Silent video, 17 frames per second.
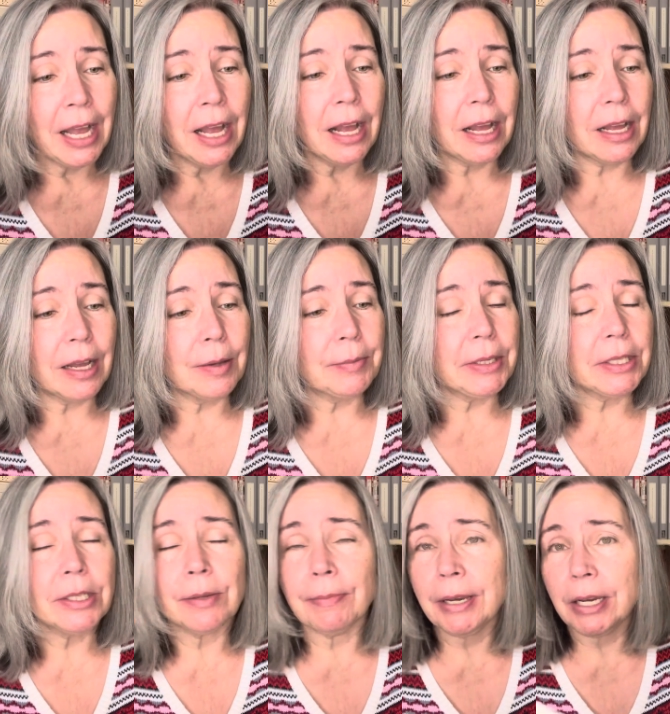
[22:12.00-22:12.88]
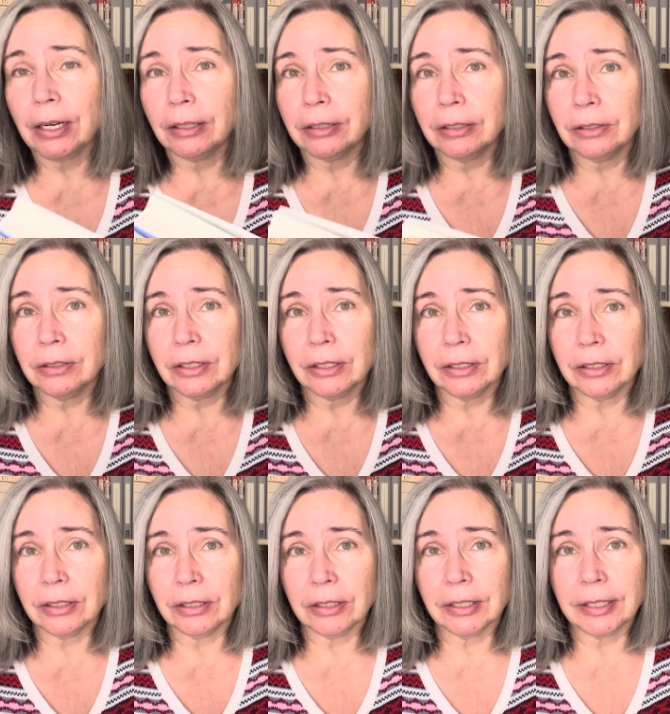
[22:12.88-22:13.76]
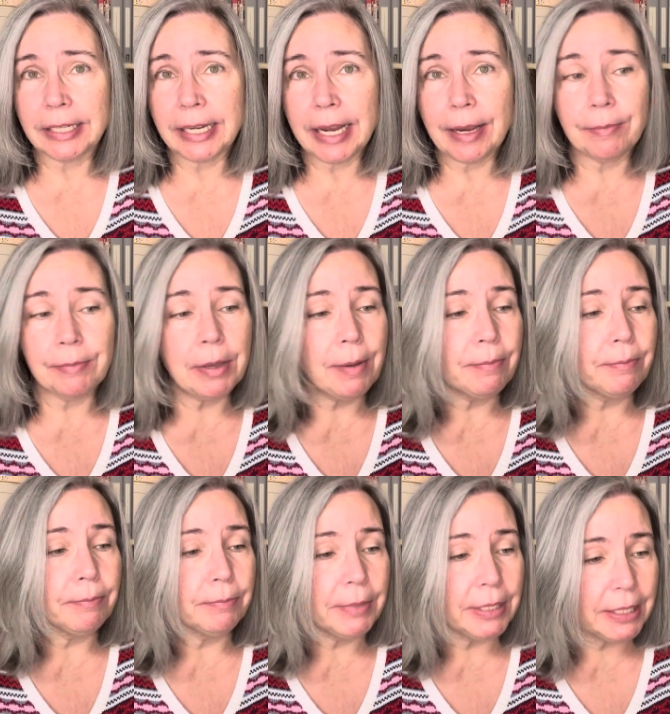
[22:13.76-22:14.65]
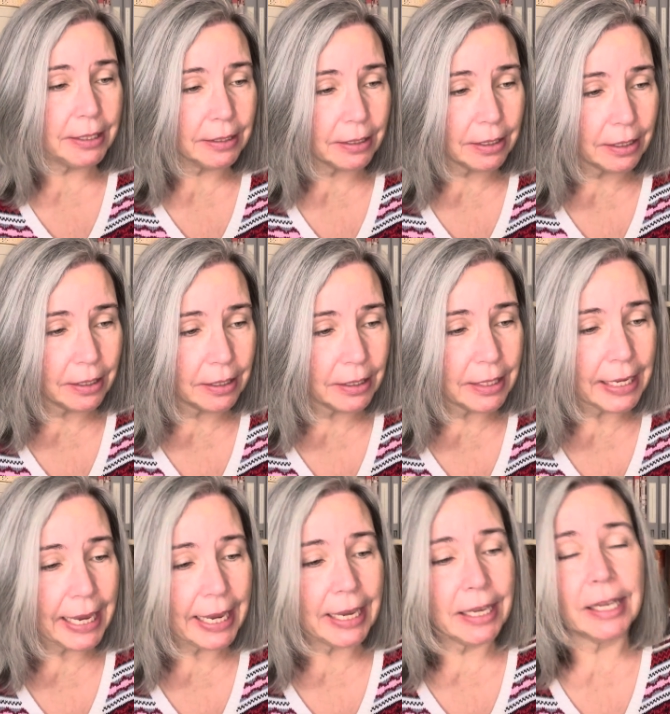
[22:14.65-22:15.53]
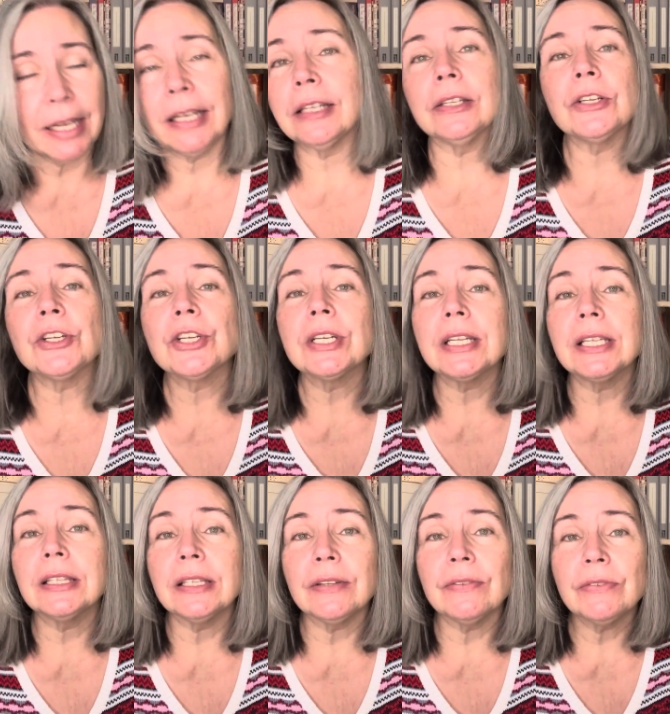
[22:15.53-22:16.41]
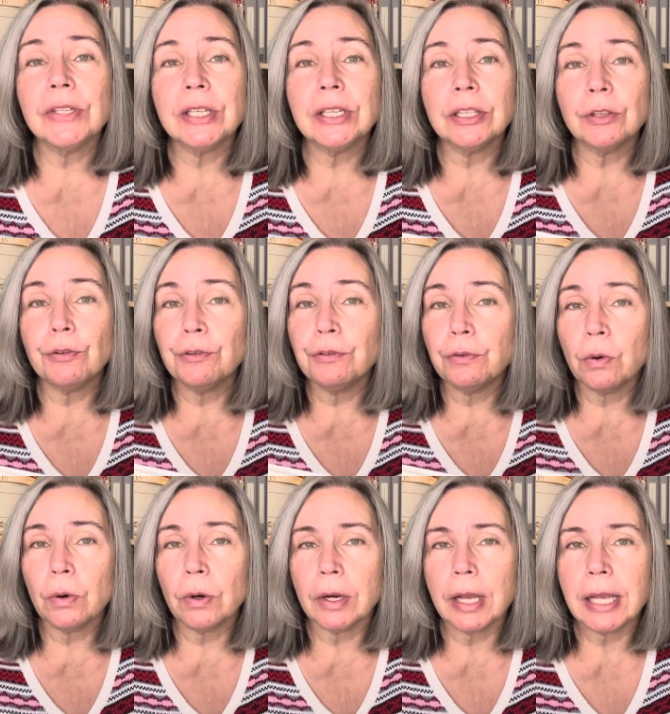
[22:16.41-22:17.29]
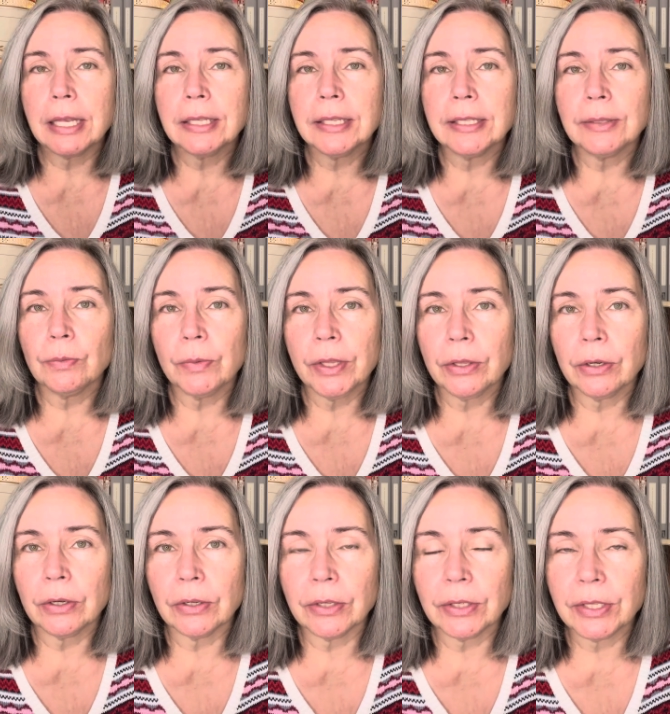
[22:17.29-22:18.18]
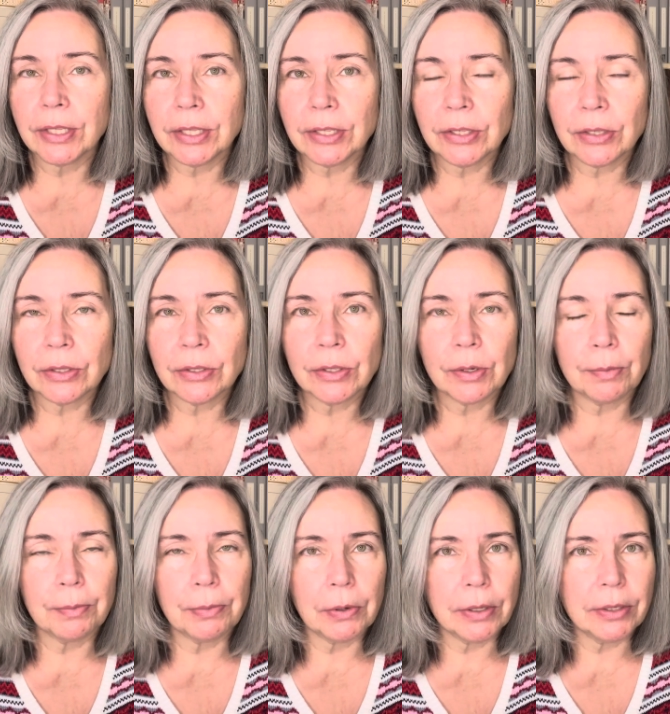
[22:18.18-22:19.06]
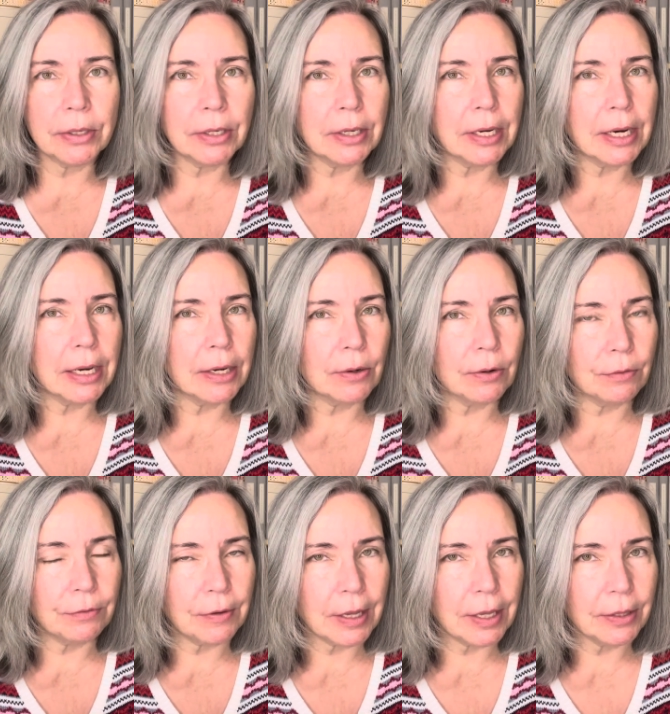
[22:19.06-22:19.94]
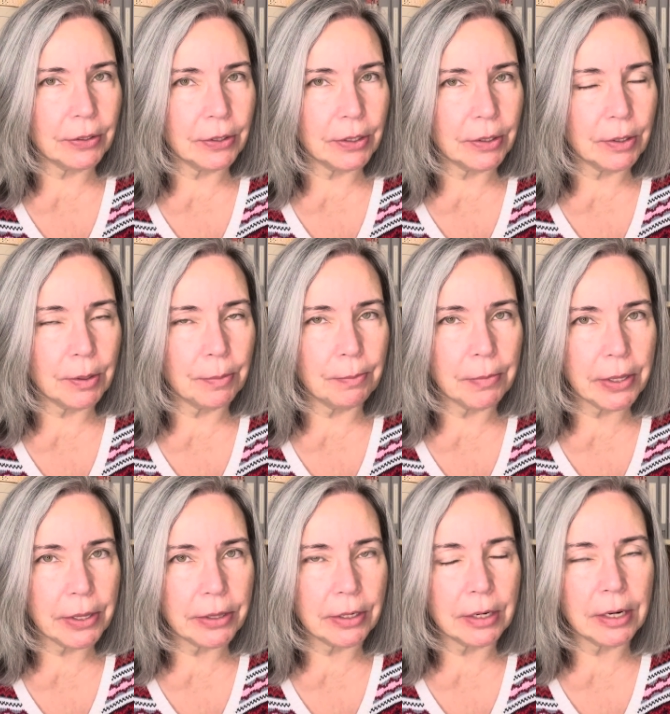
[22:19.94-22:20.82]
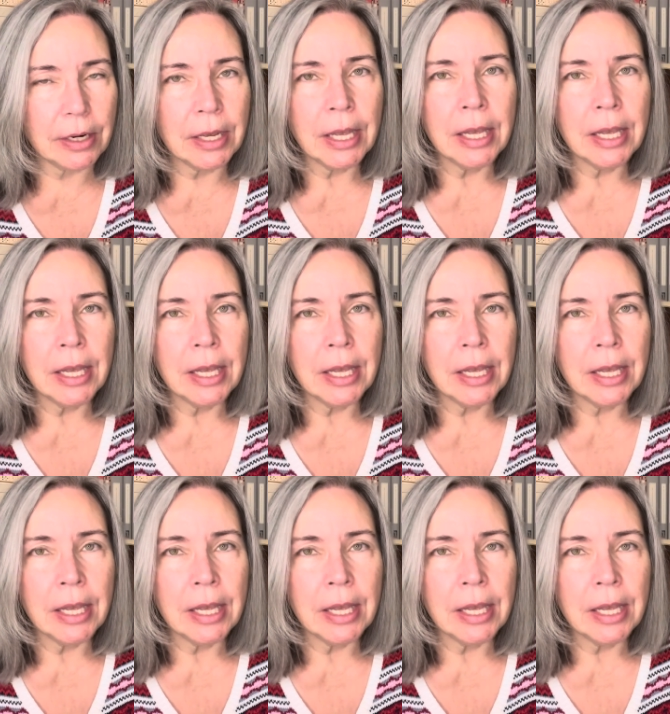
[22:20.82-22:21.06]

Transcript: um, it's about a little girl named mila and she lives in the forest with her sisters her brother her father and her mother